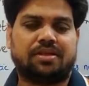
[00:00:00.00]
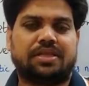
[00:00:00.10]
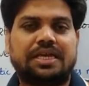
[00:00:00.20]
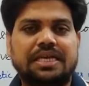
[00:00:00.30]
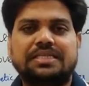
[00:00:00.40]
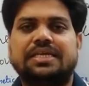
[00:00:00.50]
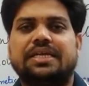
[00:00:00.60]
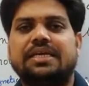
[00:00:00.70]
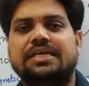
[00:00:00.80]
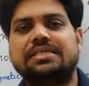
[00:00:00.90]
The reason
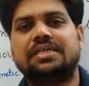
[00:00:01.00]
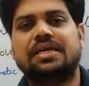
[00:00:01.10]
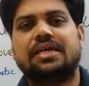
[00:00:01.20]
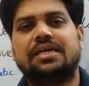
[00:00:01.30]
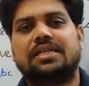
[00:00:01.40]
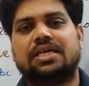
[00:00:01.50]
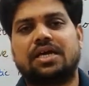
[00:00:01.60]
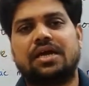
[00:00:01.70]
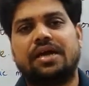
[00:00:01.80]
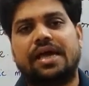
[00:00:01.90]
is
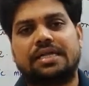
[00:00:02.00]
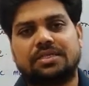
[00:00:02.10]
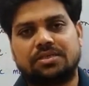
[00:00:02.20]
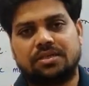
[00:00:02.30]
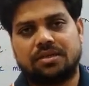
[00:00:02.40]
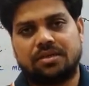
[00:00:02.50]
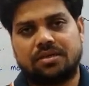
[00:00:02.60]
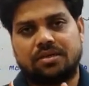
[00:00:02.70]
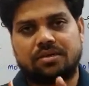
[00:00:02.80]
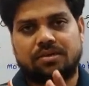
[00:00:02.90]
the
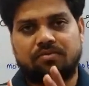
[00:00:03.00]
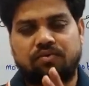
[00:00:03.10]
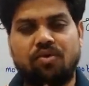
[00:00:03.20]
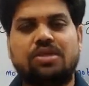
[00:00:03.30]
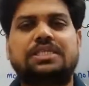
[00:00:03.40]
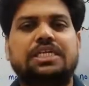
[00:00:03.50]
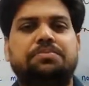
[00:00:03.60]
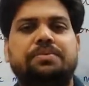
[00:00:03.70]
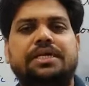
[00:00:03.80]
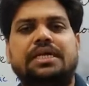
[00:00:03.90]
force
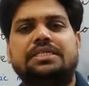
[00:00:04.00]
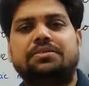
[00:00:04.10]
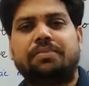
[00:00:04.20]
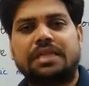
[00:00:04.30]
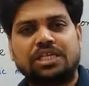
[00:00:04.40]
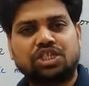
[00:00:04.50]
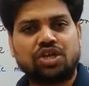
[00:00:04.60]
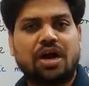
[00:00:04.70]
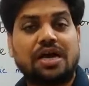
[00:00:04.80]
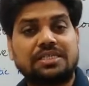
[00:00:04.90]
experienced by the
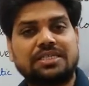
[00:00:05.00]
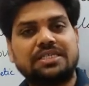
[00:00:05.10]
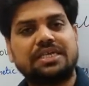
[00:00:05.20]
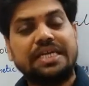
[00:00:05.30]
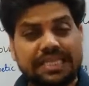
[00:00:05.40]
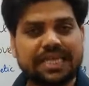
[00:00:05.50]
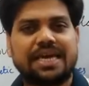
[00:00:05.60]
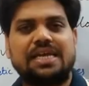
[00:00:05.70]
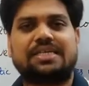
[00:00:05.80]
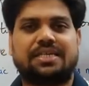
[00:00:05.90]
charge in the
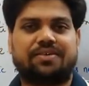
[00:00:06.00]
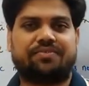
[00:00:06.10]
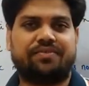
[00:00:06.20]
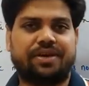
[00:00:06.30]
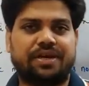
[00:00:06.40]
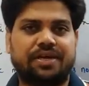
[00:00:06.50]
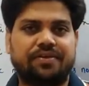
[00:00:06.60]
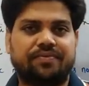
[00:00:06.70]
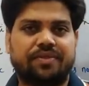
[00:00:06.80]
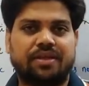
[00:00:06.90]
electric field
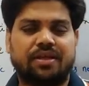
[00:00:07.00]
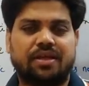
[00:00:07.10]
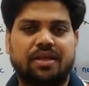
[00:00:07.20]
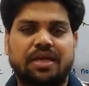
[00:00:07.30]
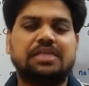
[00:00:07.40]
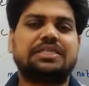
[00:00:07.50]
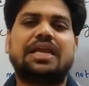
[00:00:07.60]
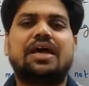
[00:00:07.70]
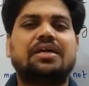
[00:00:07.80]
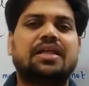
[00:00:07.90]
is
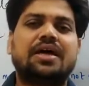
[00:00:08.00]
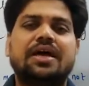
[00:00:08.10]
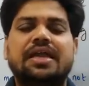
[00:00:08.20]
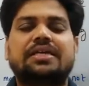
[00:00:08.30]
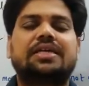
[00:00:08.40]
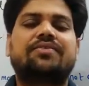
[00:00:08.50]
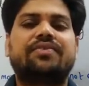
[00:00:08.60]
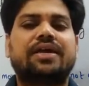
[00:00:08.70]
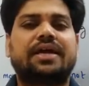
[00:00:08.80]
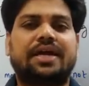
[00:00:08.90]
along the electric
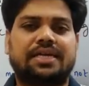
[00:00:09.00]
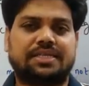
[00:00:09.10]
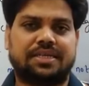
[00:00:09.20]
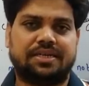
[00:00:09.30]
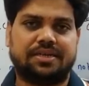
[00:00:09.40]
field direction.